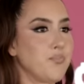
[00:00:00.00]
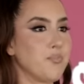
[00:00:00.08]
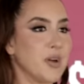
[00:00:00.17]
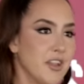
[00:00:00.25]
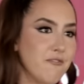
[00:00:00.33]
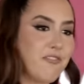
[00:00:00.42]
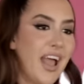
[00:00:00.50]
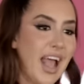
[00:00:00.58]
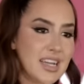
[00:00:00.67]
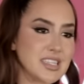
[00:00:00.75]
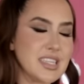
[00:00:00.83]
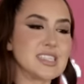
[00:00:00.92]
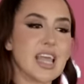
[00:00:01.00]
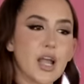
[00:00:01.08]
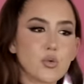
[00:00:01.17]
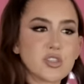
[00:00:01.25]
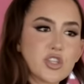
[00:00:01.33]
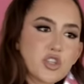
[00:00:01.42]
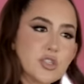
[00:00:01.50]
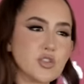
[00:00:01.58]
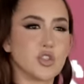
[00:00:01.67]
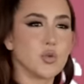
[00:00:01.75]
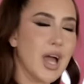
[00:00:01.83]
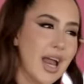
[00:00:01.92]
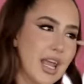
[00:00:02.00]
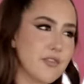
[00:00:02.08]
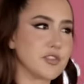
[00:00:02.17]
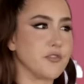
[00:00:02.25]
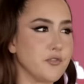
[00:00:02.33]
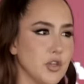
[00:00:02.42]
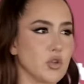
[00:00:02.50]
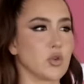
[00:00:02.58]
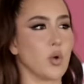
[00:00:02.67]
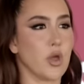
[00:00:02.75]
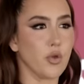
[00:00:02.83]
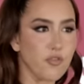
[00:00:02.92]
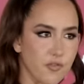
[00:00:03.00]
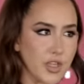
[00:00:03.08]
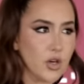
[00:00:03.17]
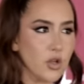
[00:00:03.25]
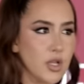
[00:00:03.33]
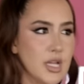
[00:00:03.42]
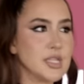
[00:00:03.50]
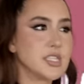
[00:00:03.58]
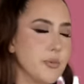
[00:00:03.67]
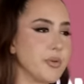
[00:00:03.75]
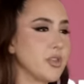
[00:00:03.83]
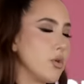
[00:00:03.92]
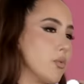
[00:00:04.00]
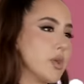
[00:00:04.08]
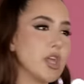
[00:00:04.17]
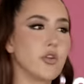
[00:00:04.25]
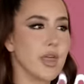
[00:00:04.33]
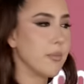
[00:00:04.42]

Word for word: But in fact, these acquisitions do not have to feel the way we feel typically when we hear